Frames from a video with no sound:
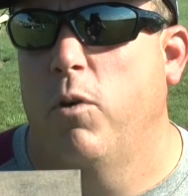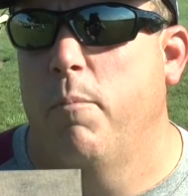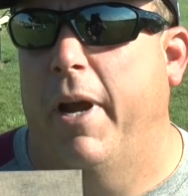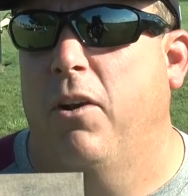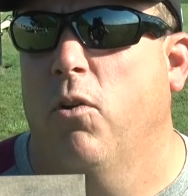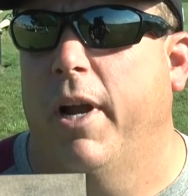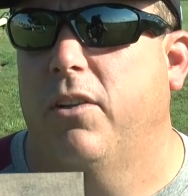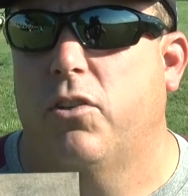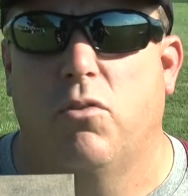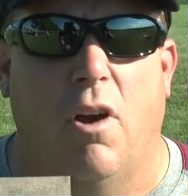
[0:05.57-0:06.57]
we made
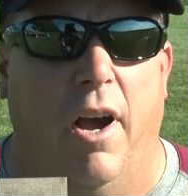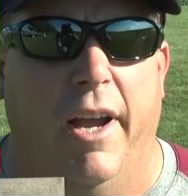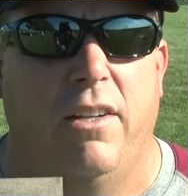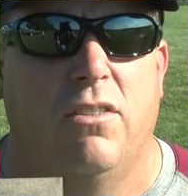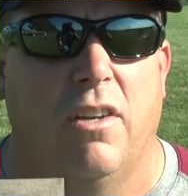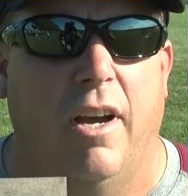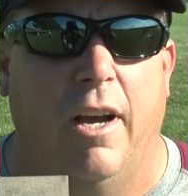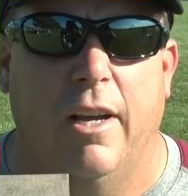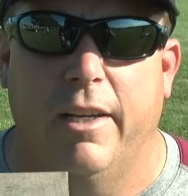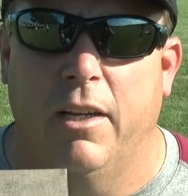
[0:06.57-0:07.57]
great strides.
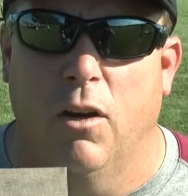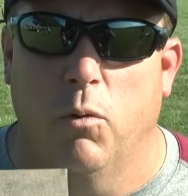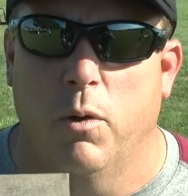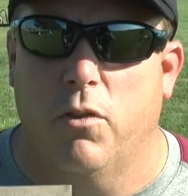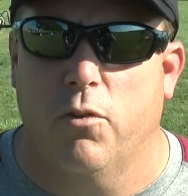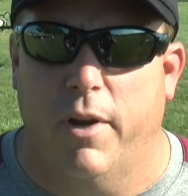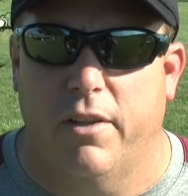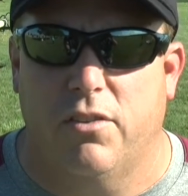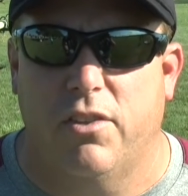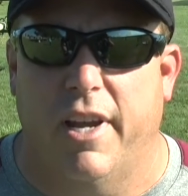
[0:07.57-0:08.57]
Uh, you know, we were three
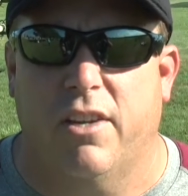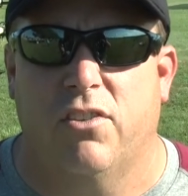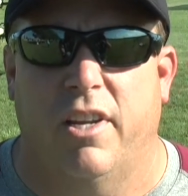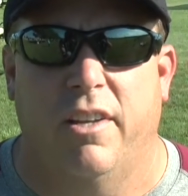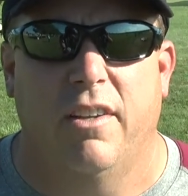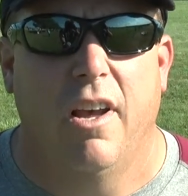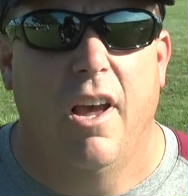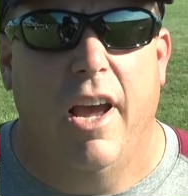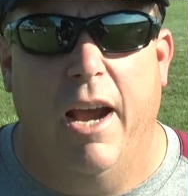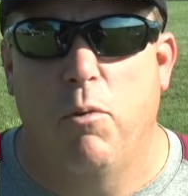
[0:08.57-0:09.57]
and six, and
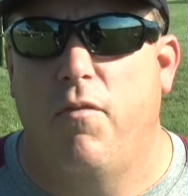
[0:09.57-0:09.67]
and